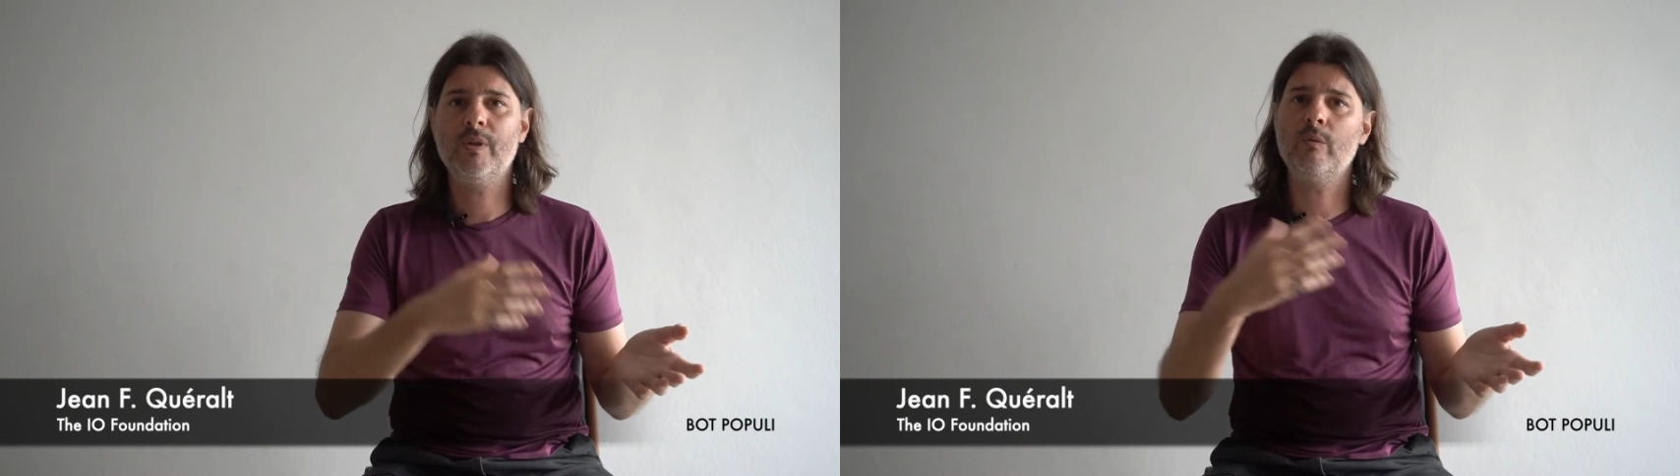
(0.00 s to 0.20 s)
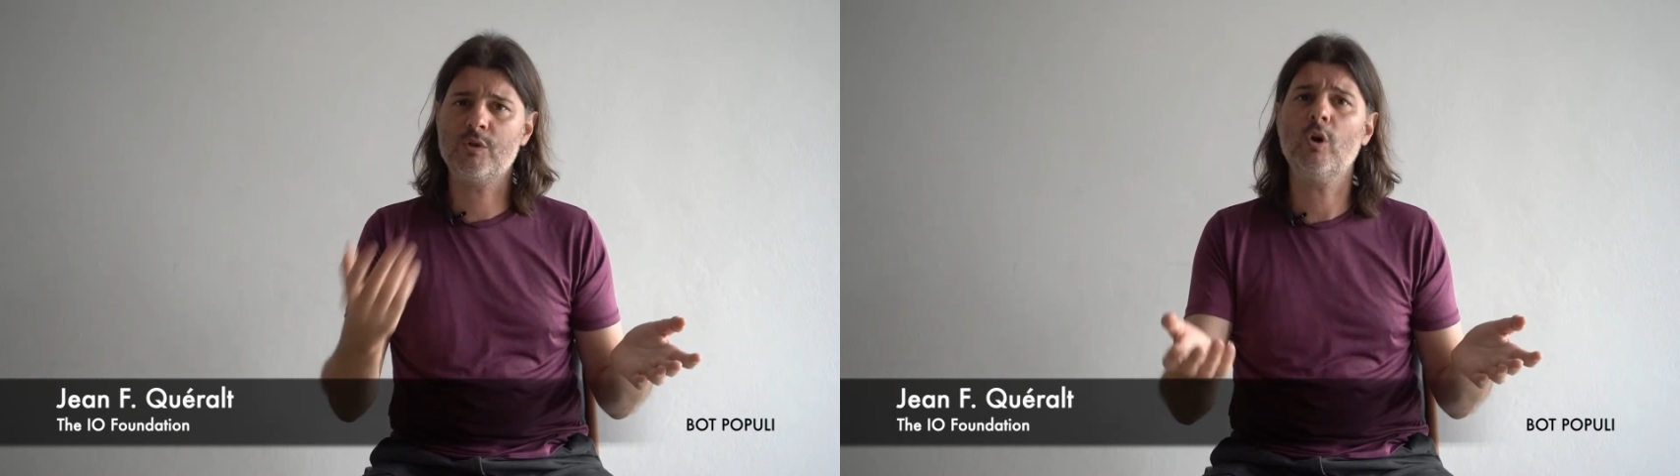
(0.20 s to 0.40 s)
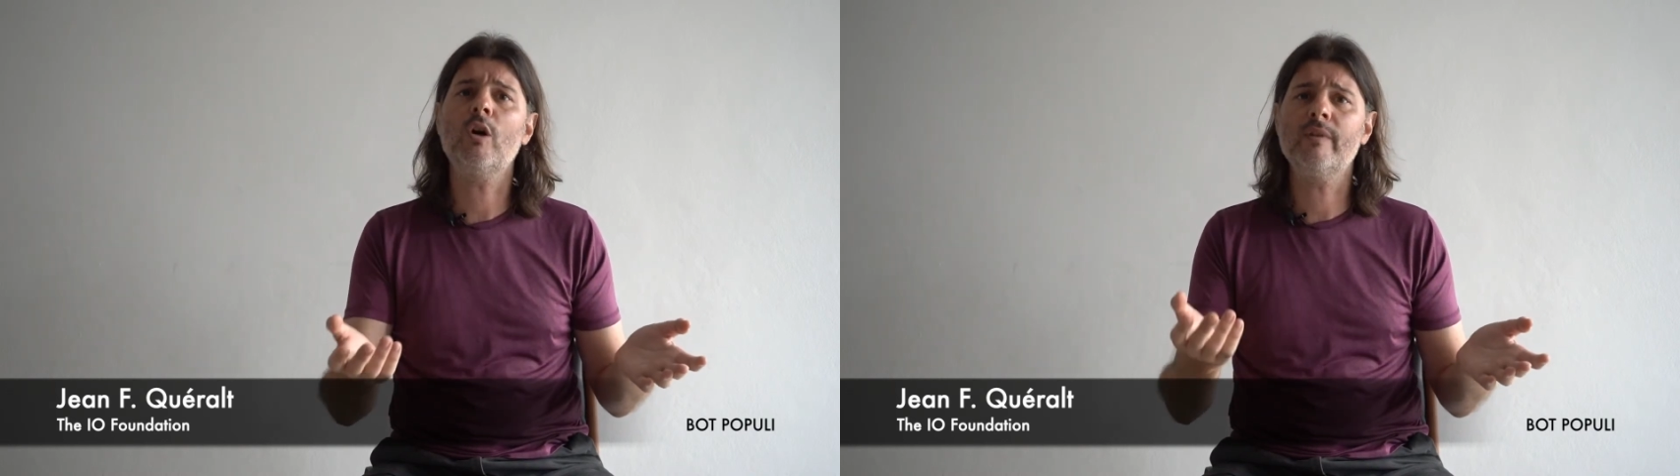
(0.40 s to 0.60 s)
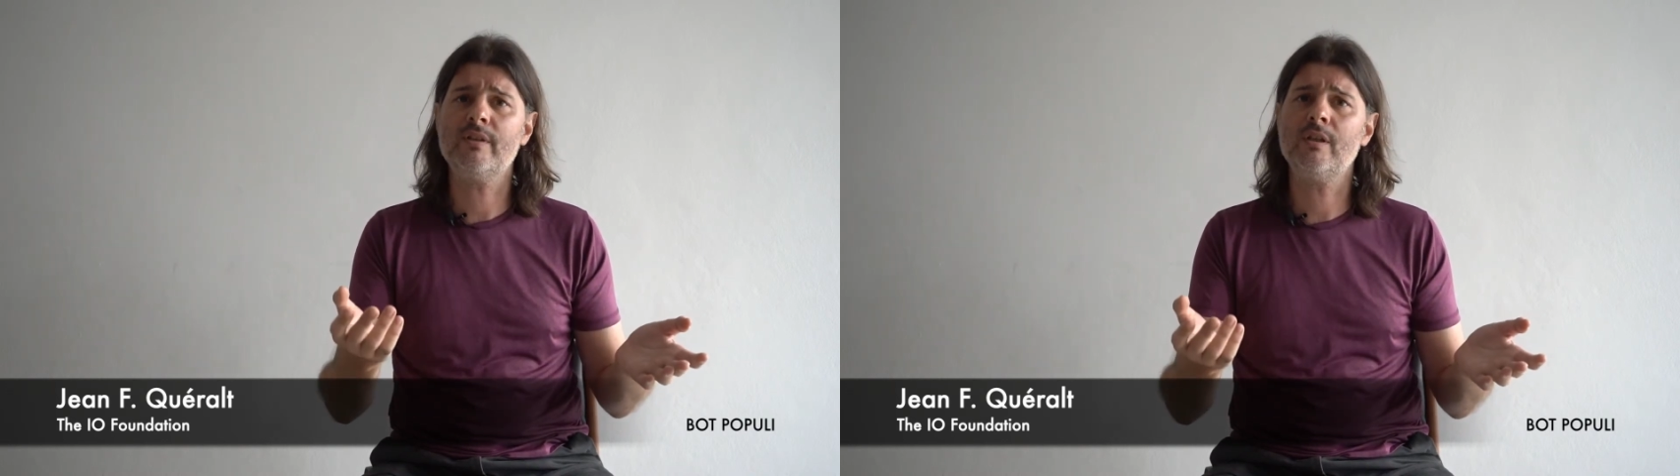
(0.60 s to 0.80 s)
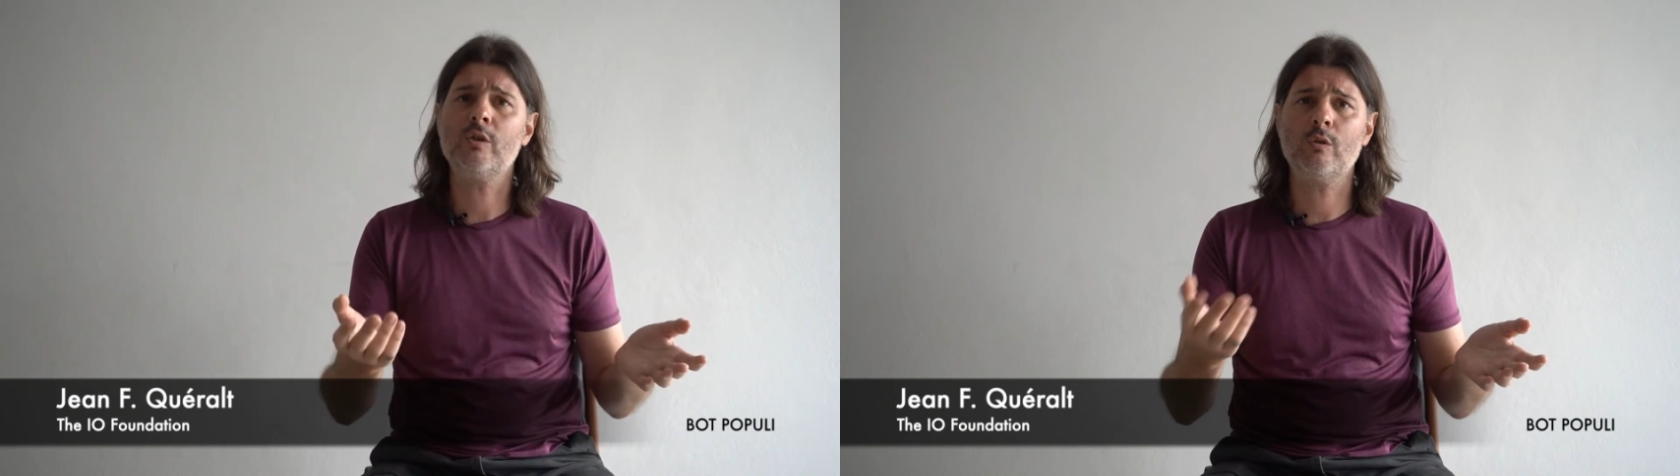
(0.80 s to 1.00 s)
But there was no
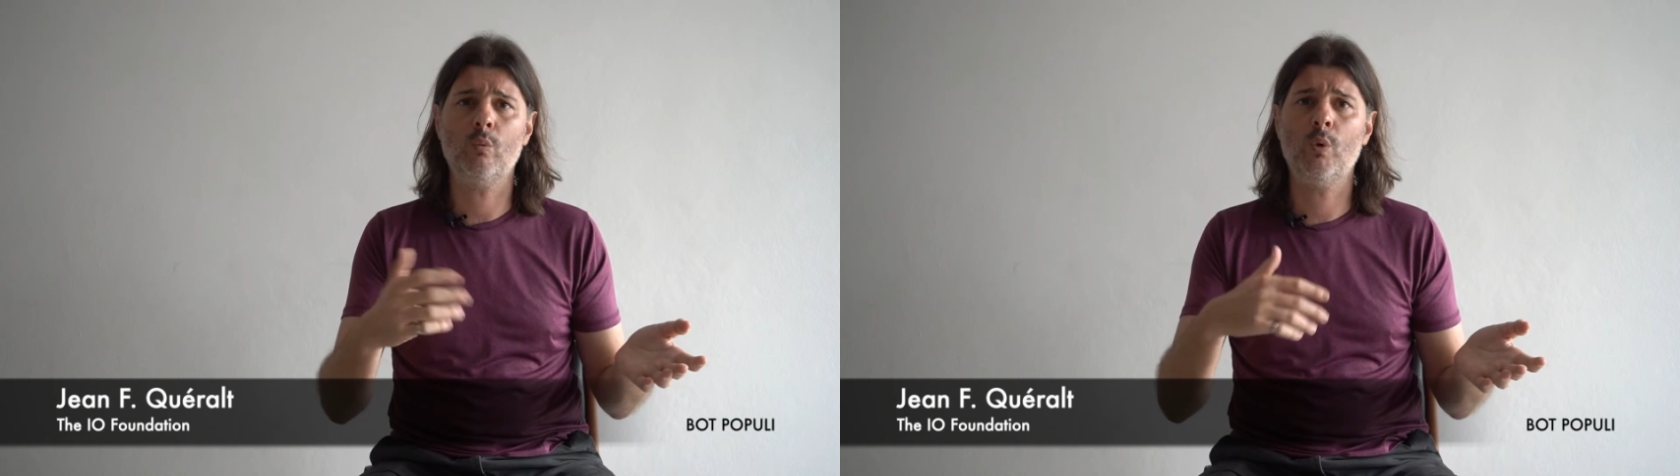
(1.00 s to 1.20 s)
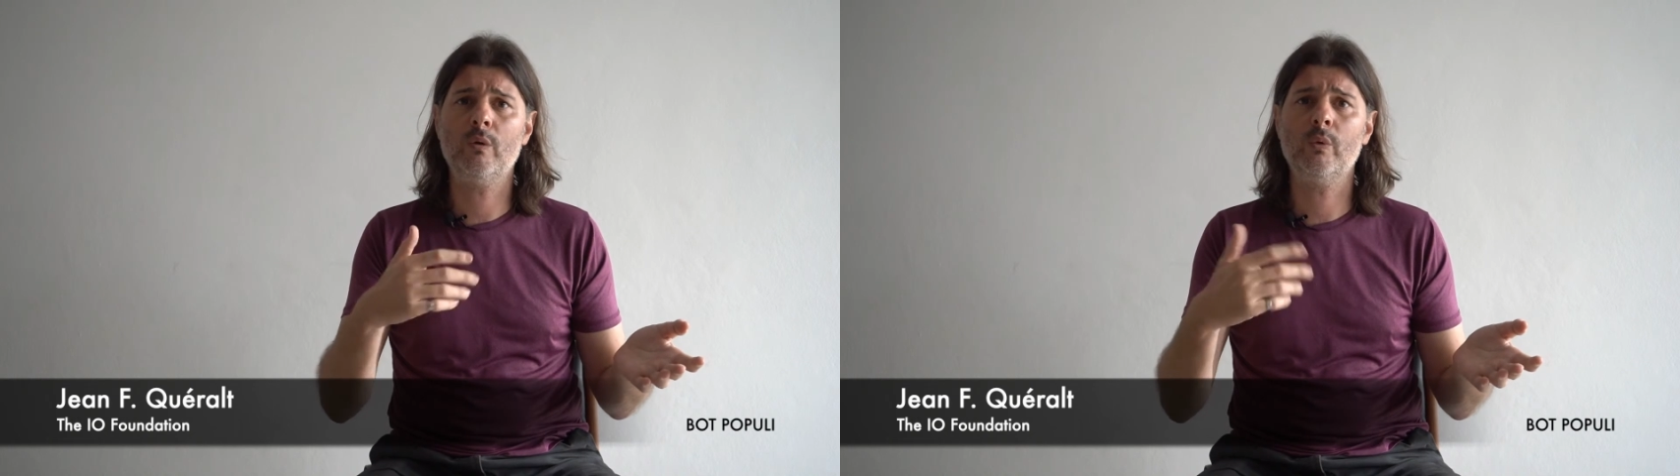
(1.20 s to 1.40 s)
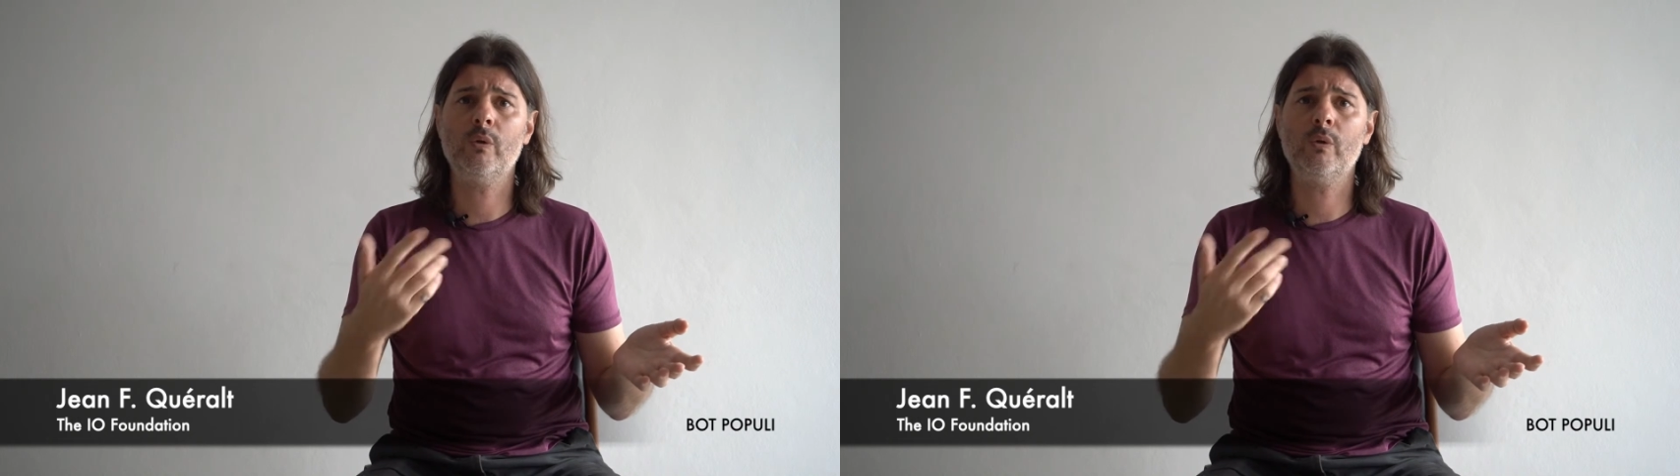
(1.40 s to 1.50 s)
conversation on whether we